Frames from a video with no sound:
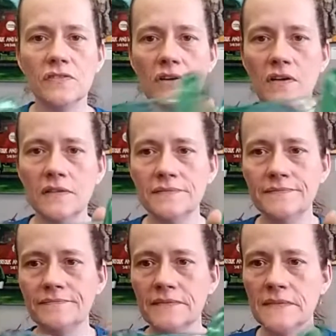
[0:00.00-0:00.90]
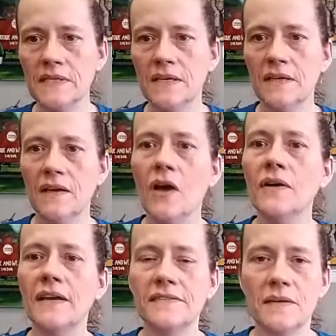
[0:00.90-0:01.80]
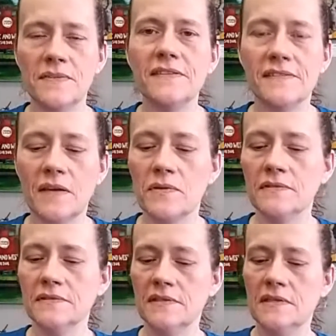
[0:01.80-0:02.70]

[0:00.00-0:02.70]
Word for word: long. Okay, Simon says I will.